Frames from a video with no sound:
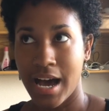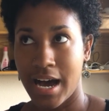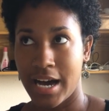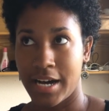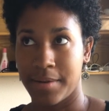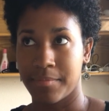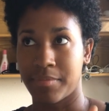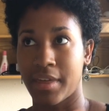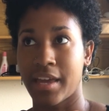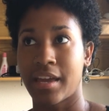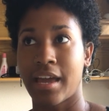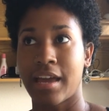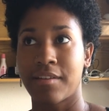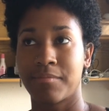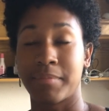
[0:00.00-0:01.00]

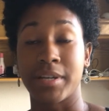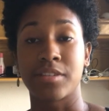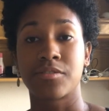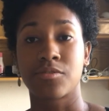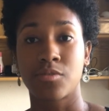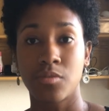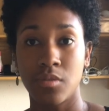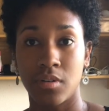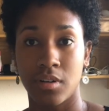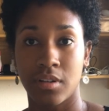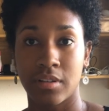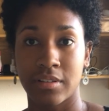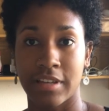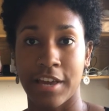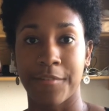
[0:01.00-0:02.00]
my
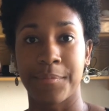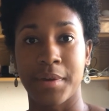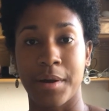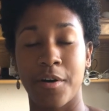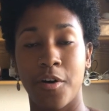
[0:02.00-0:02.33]
school gave me